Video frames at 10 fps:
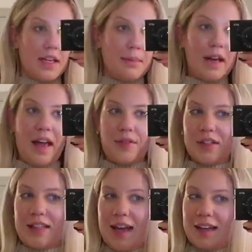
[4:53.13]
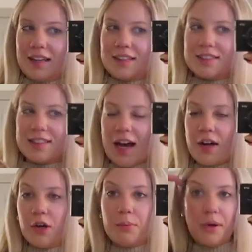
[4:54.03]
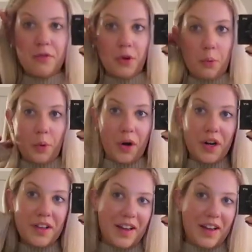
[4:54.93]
not my everyday style, but for work,